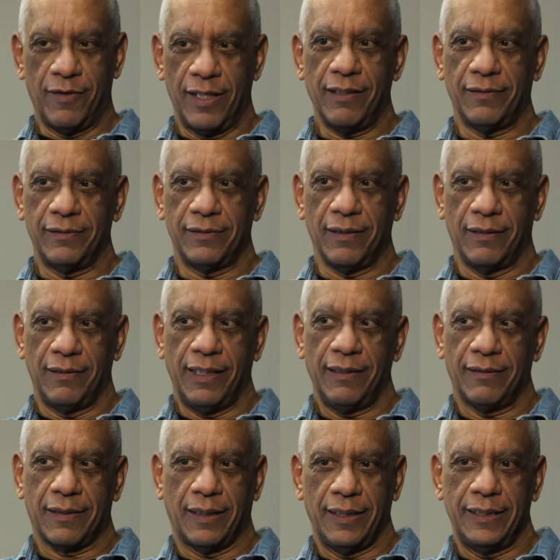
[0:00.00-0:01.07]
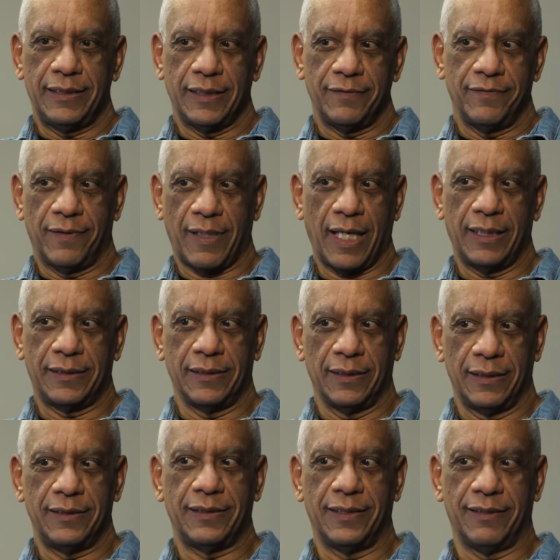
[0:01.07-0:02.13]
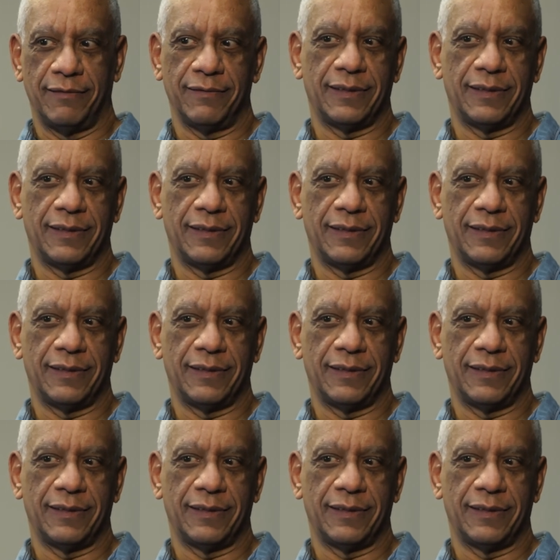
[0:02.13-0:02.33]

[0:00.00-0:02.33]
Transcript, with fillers: O'Neill O'Neill Collegiate Vocational Institute